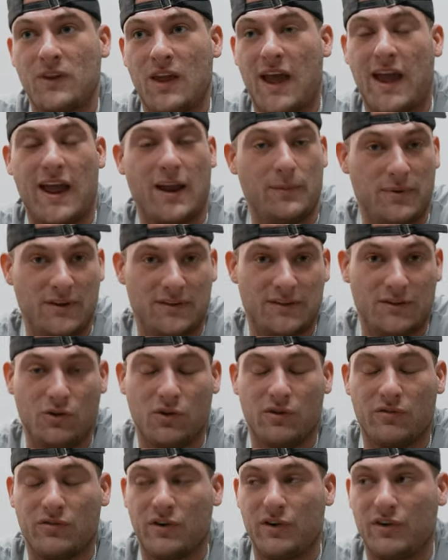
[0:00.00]
at N P C
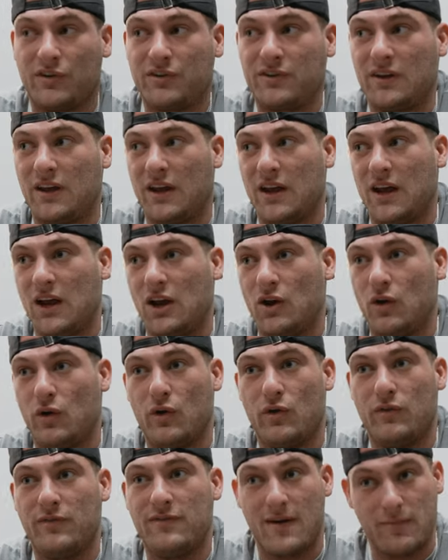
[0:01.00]
Universe in
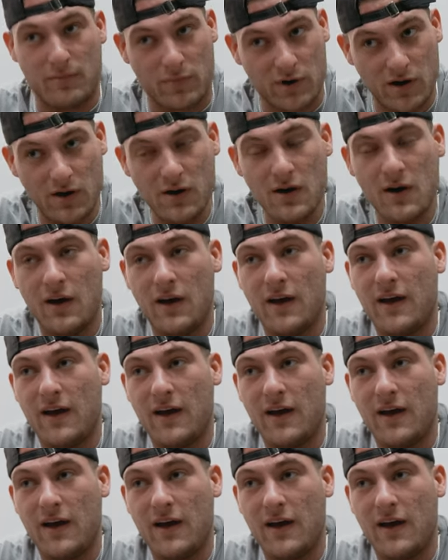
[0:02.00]
November,